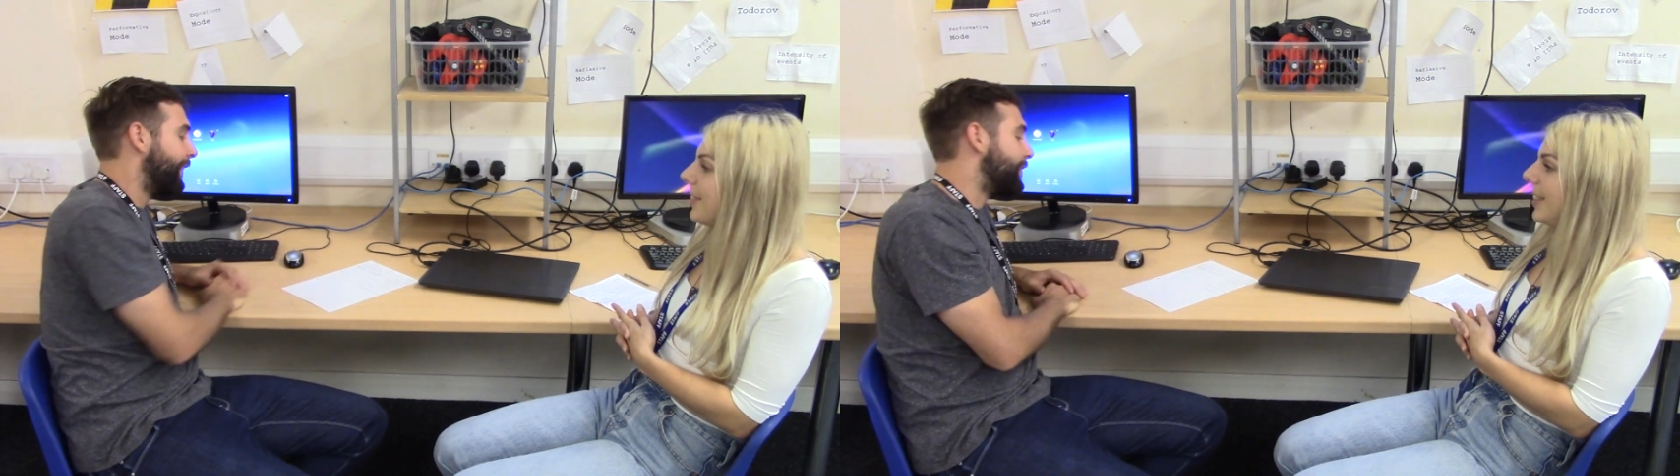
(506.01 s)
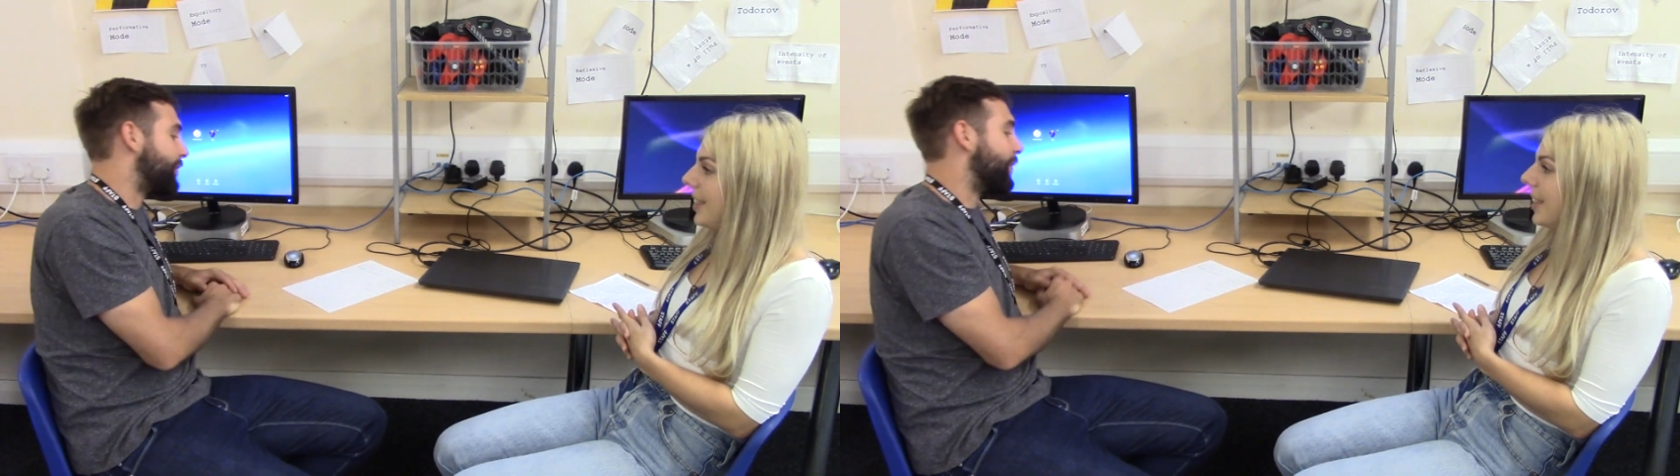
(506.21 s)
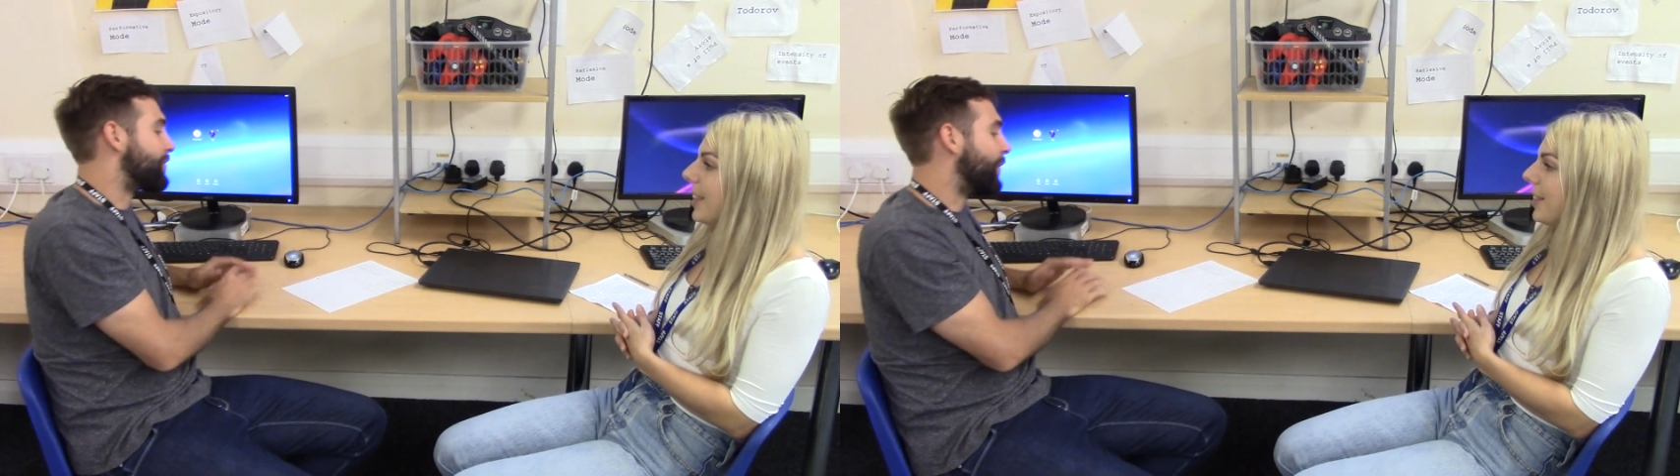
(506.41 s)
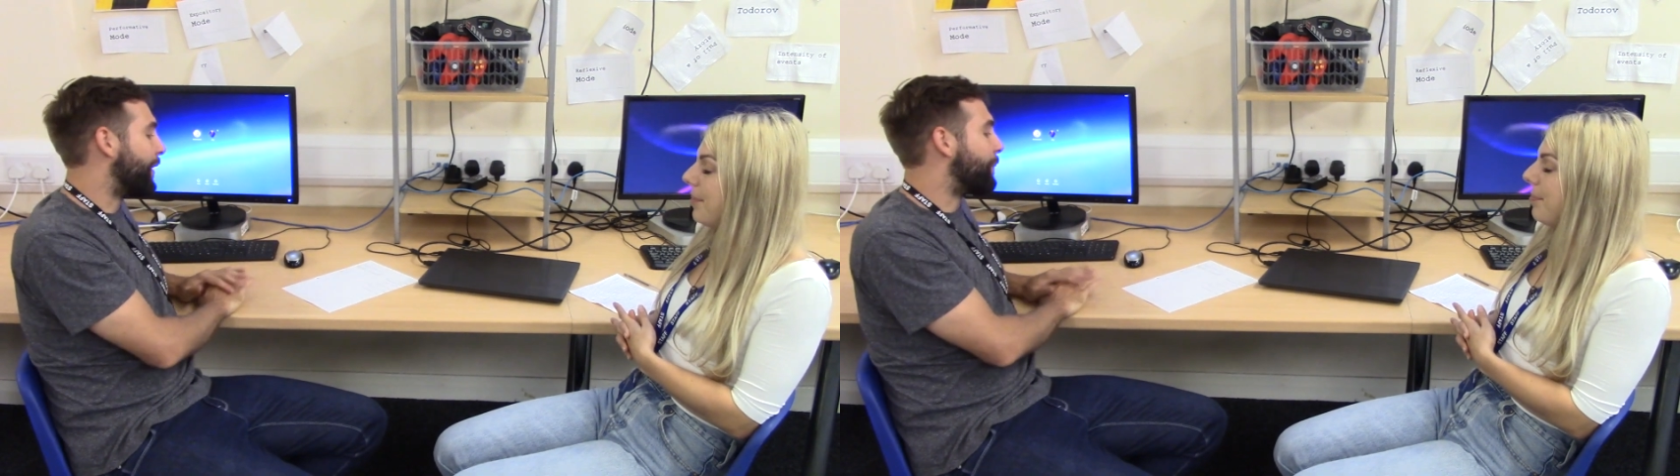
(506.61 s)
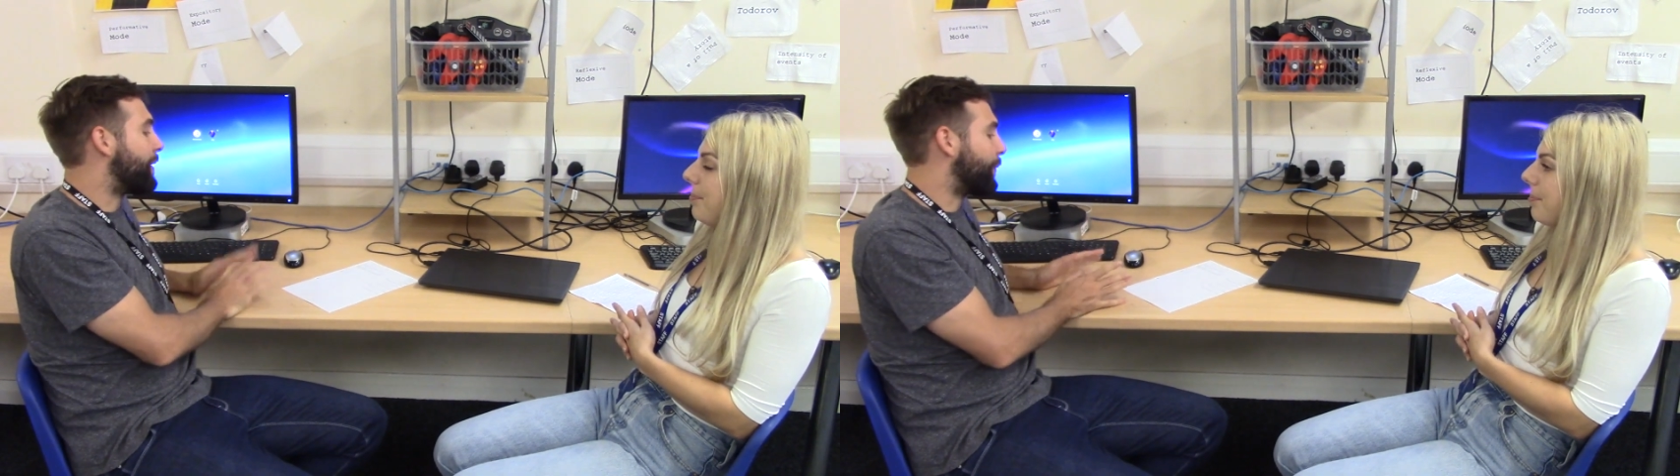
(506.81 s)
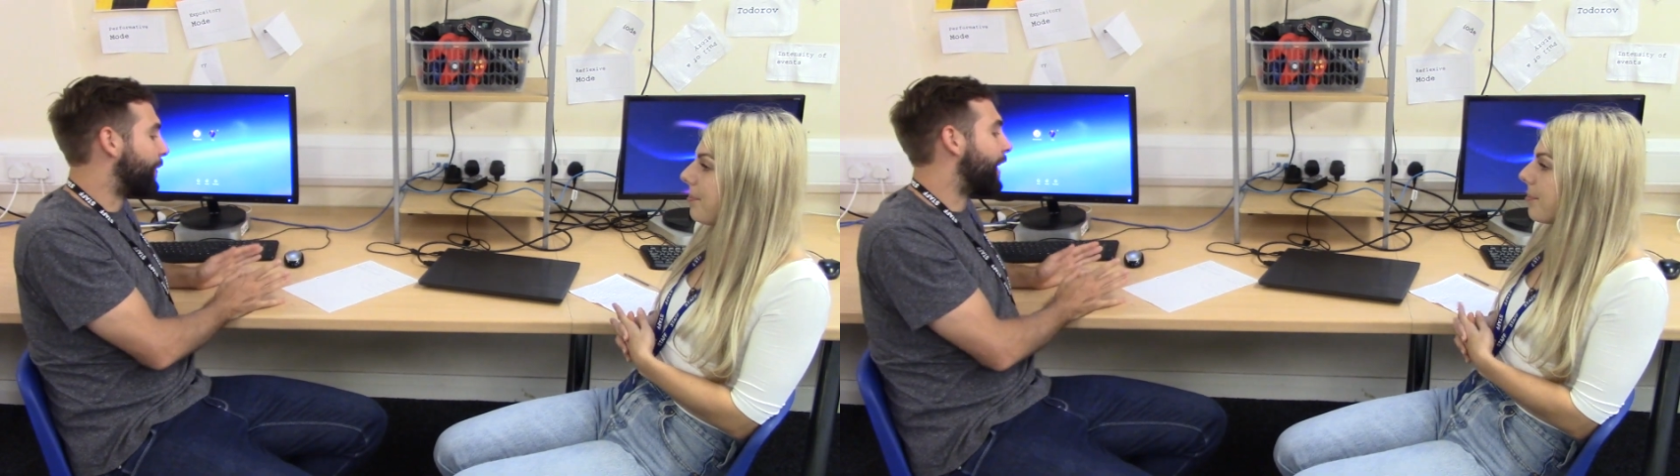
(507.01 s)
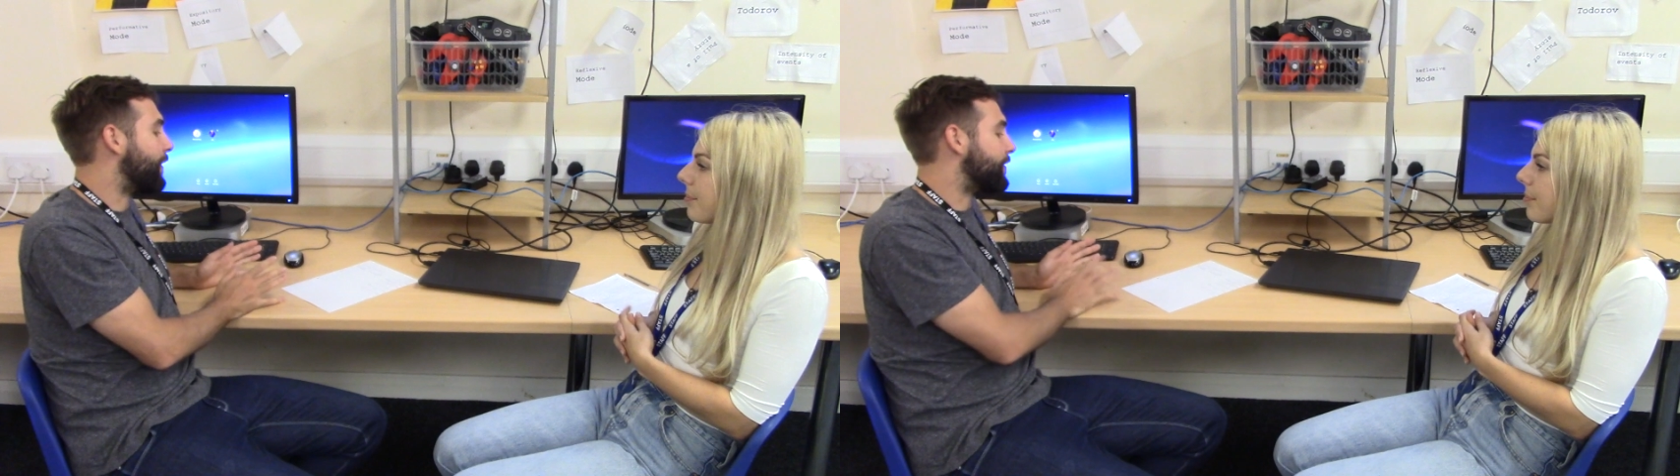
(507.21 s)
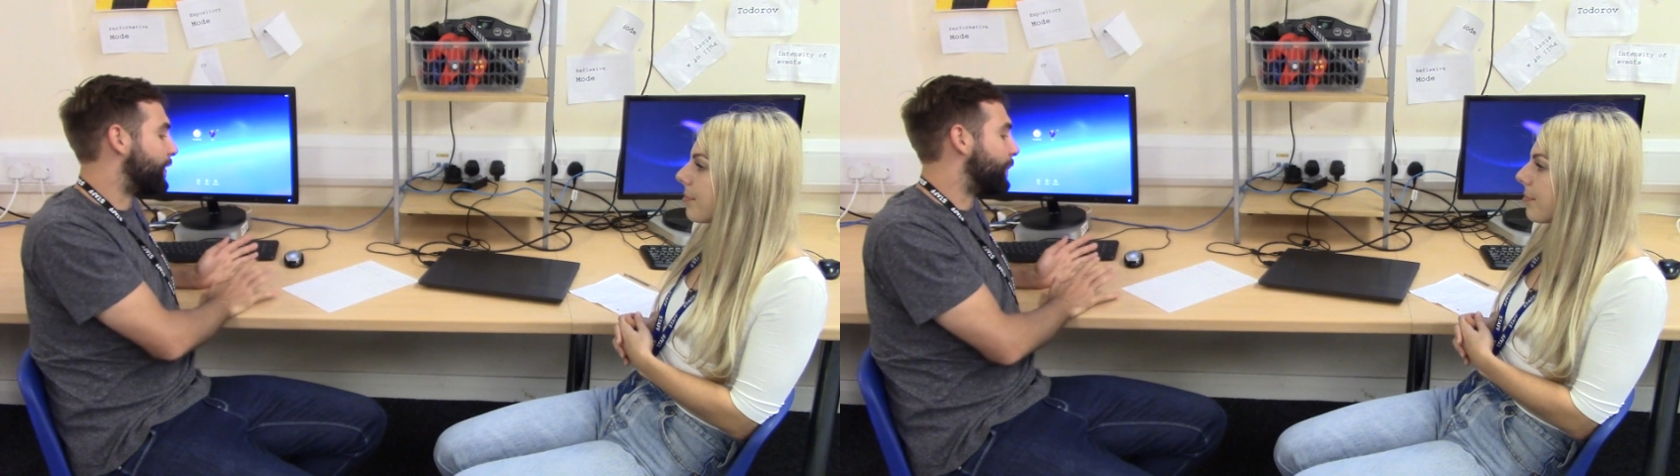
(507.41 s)
So it's sort of, with all the
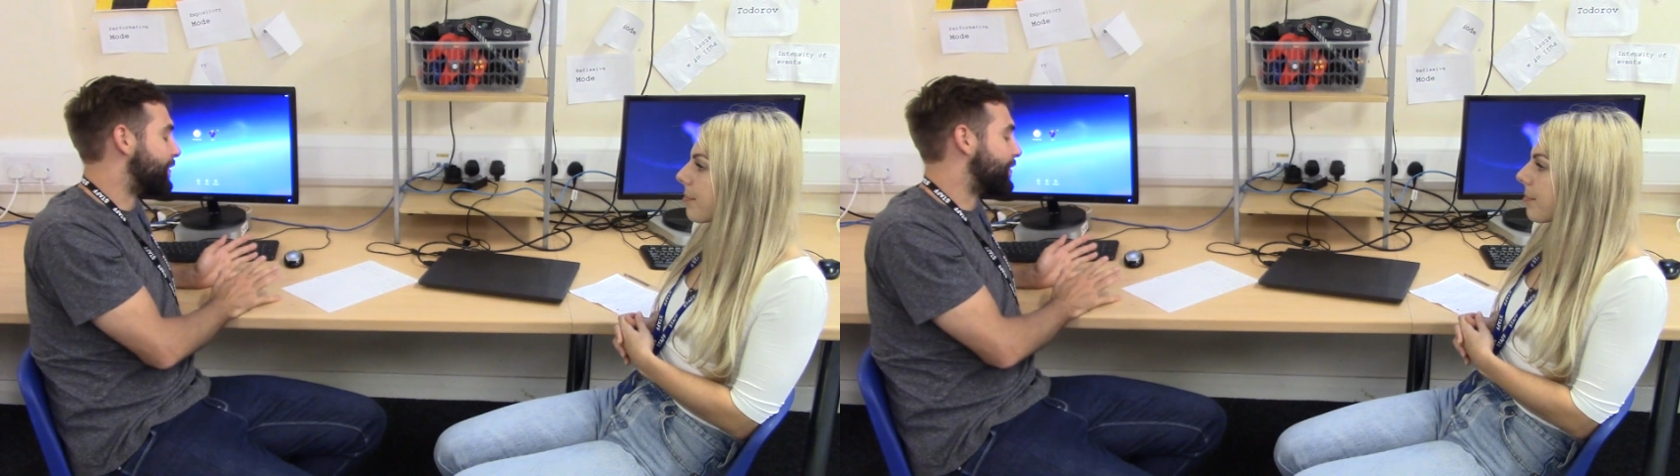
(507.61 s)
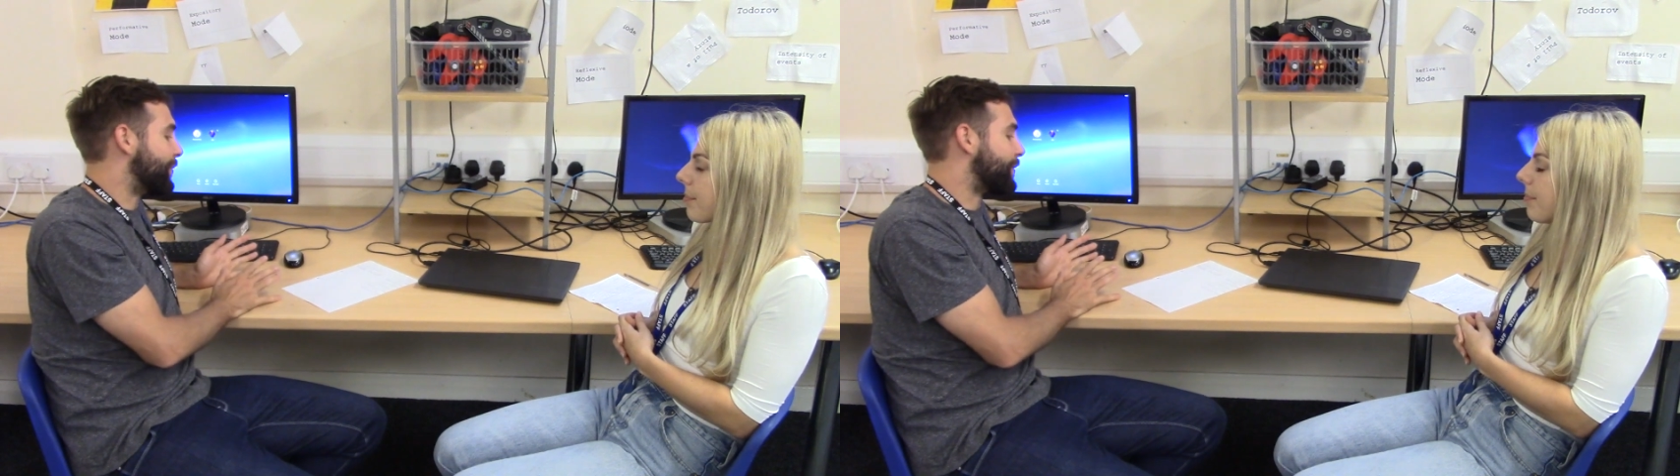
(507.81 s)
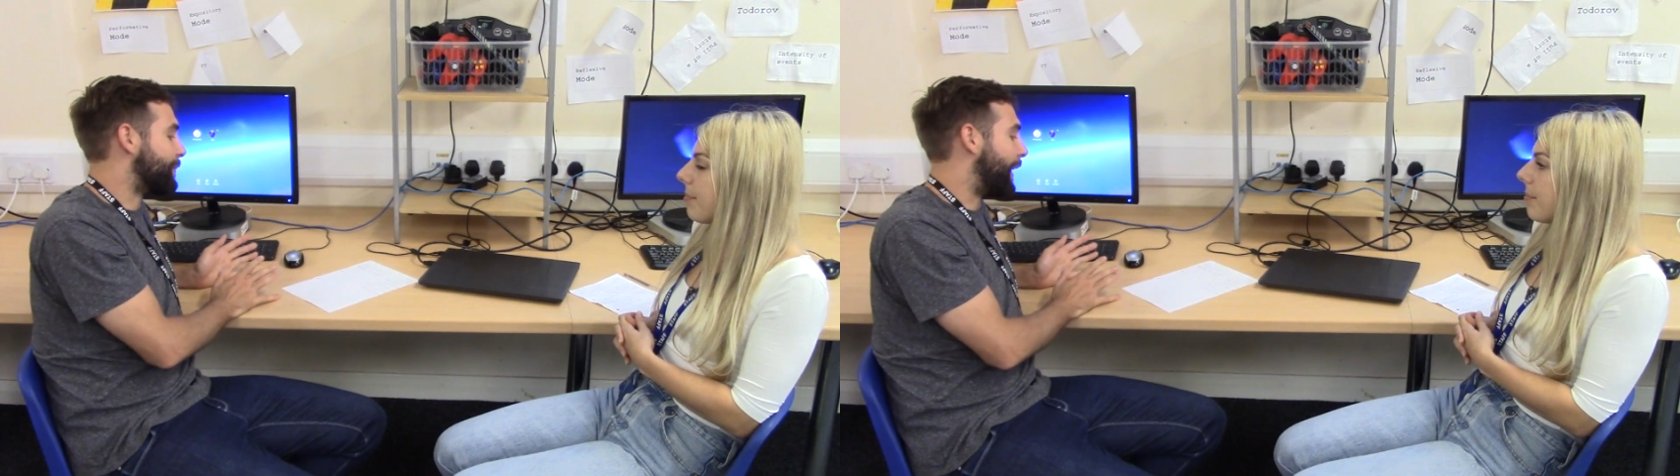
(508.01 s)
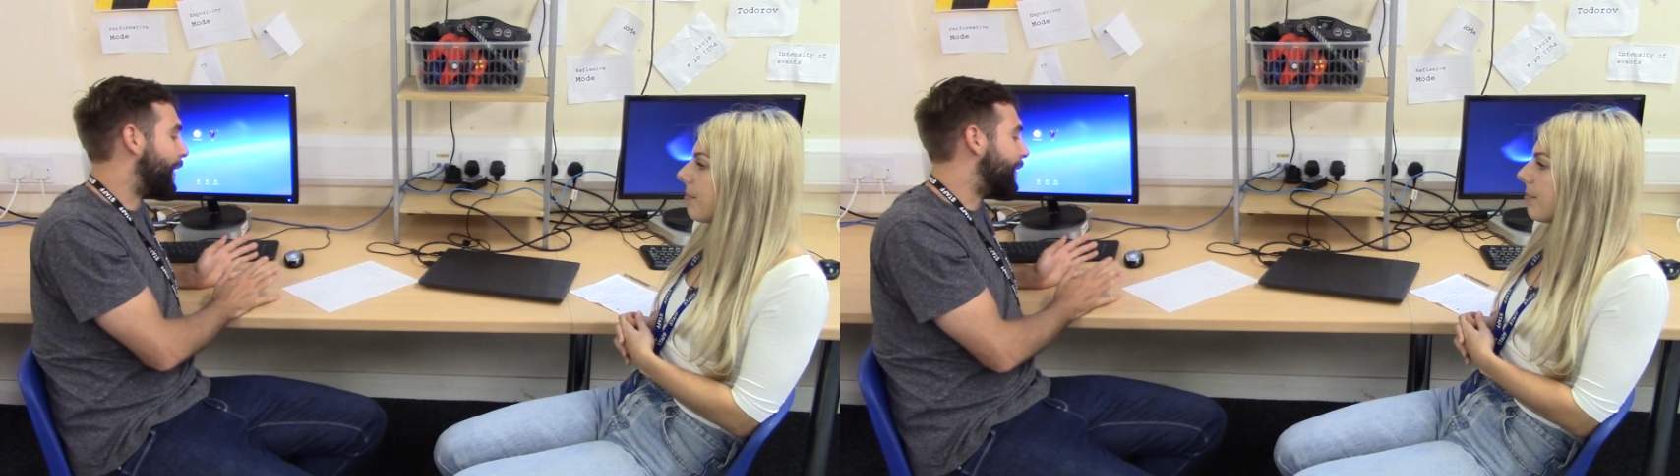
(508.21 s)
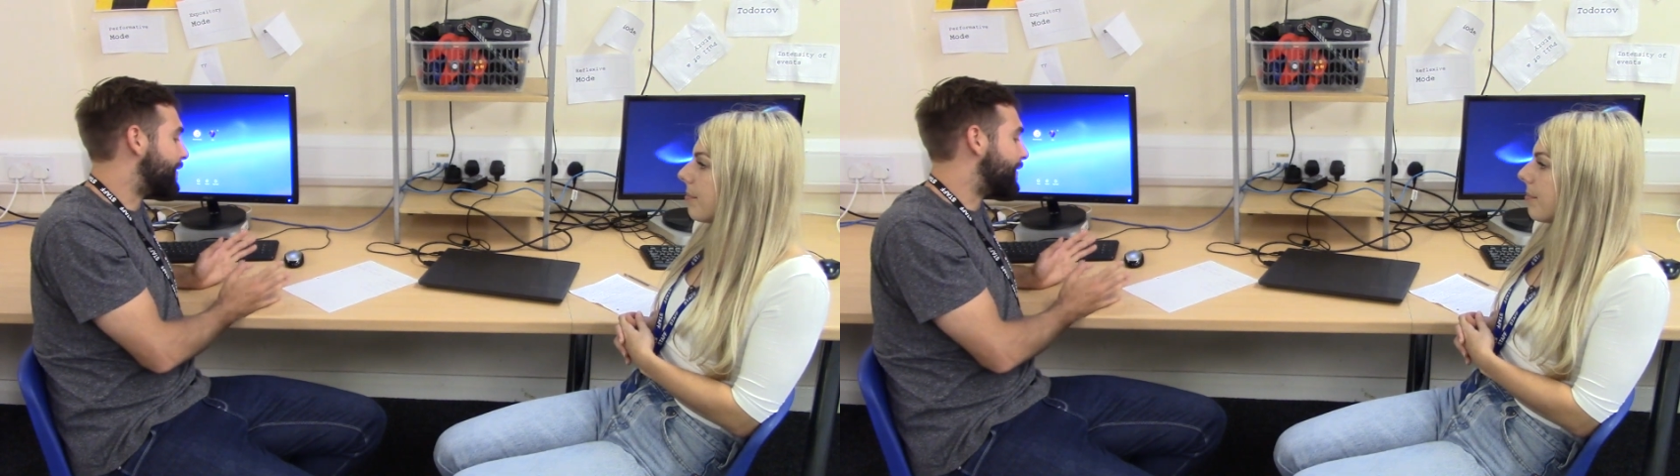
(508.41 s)
others that we've just talked about,